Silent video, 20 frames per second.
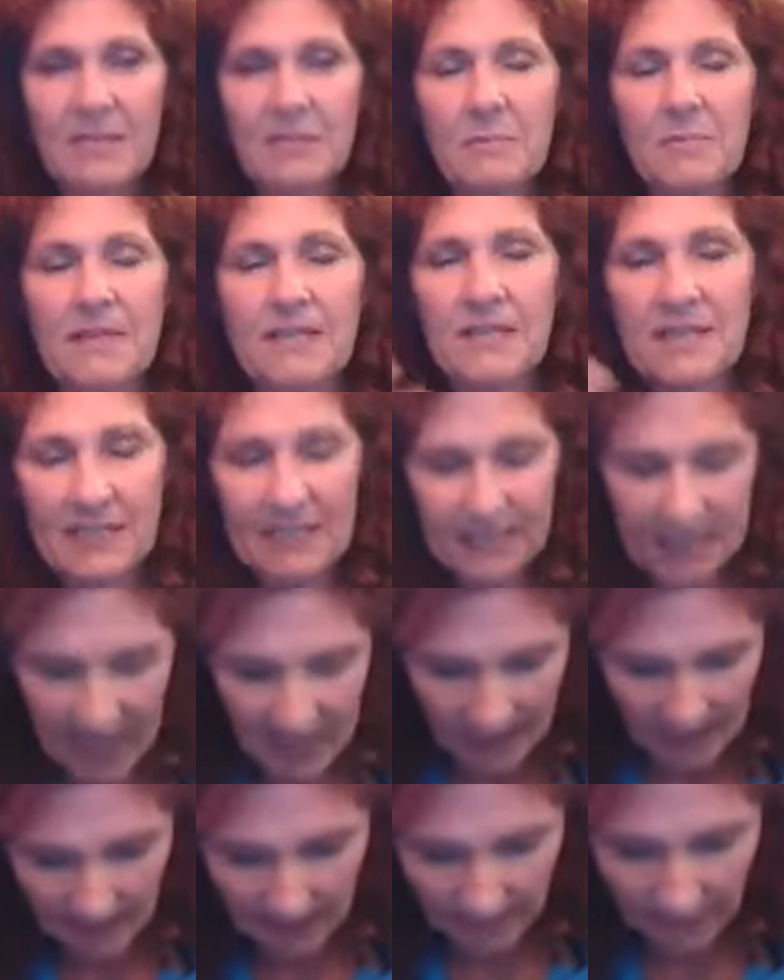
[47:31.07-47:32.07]
It's been
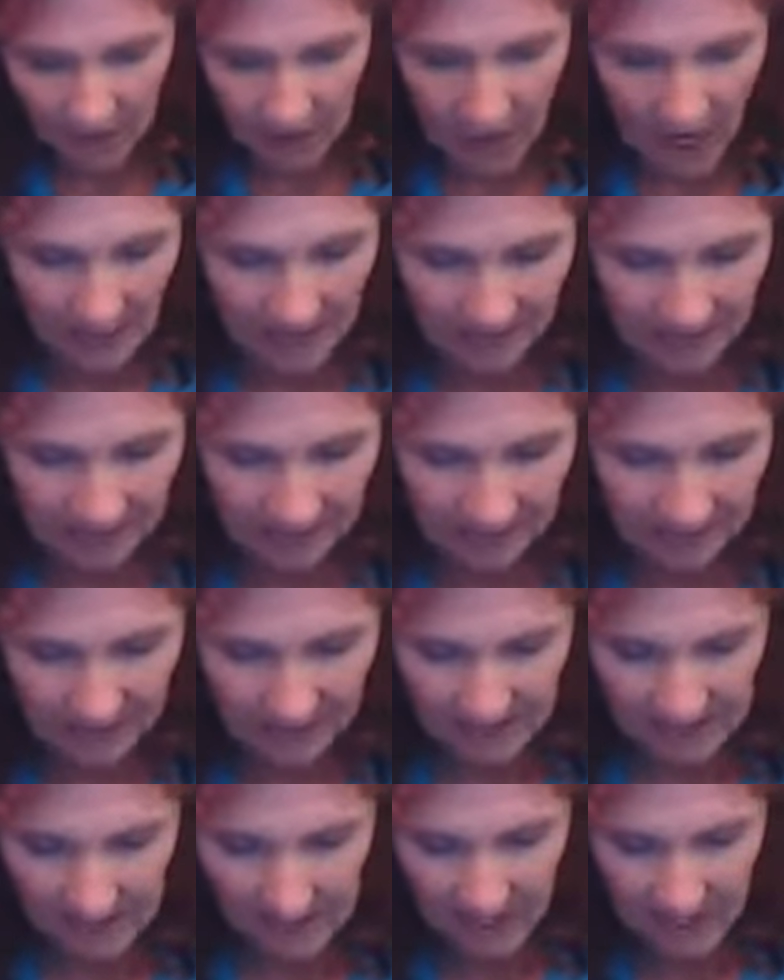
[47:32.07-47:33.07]
studied for
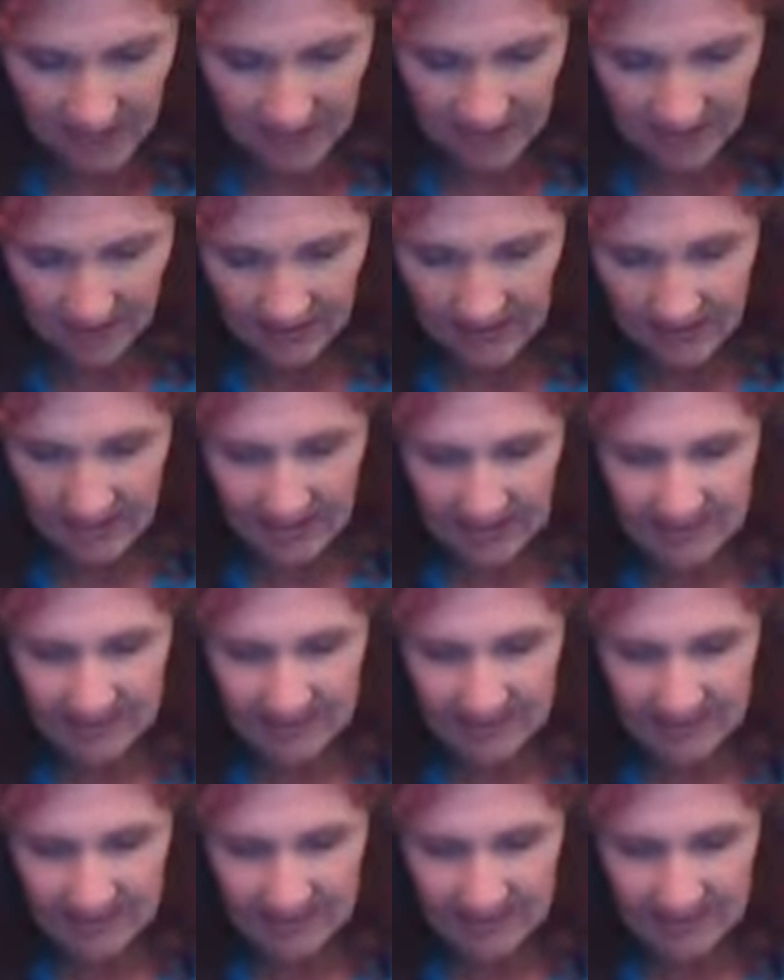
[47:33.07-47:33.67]
cognitive decline.